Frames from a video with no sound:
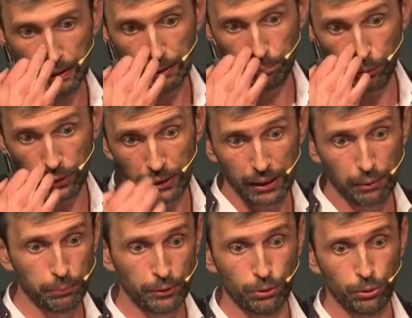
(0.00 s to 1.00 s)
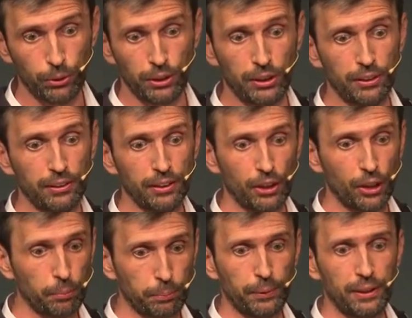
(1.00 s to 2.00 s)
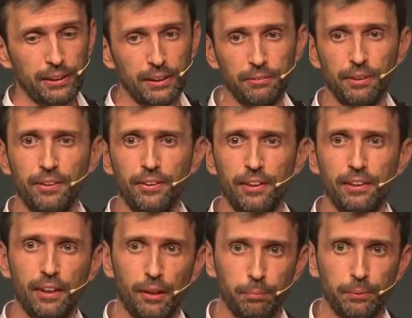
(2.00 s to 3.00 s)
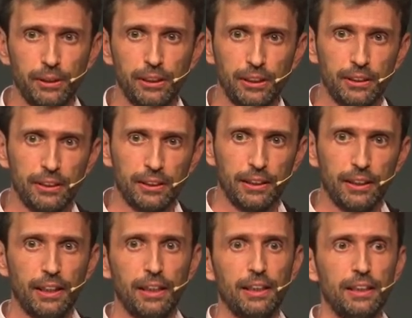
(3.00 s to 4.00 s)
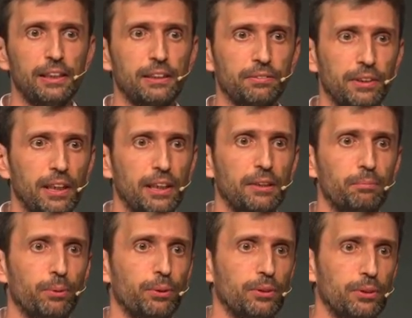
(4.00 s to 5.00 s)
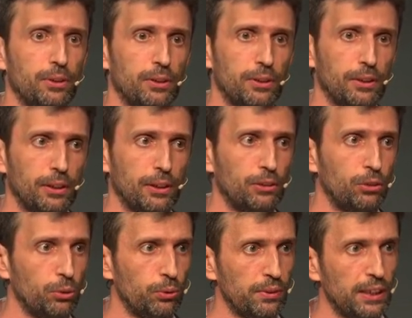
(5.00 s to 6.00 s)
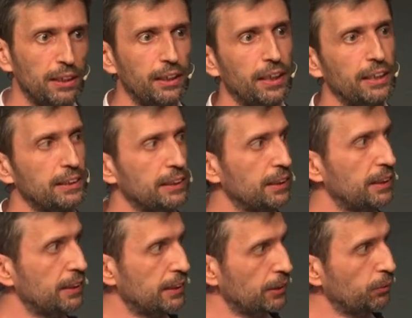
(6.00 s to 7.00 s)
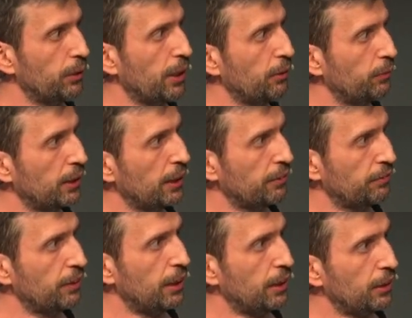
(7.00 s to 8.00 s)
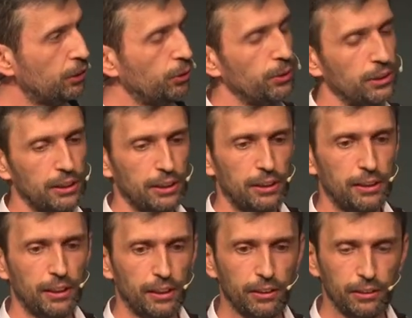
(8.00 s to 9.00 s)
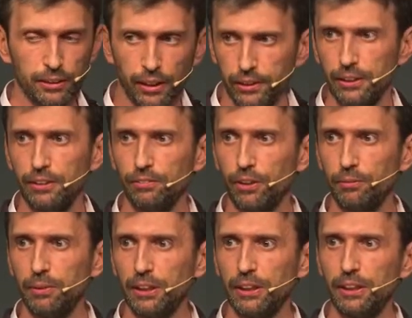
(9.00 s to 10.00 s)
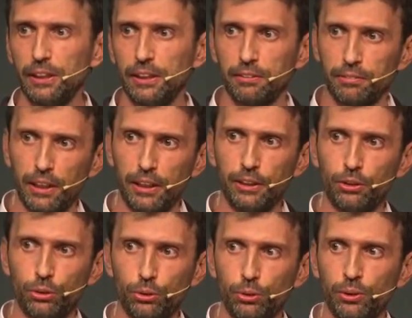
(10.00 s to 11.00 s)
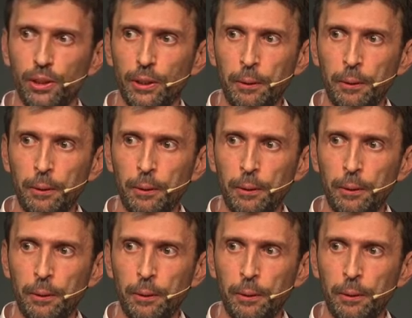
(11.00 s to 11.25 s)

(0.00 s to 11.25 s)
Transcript: point number two here, cooperation rather than competition, is really important to realize, and this is why we have joined the consultative committee, is really to,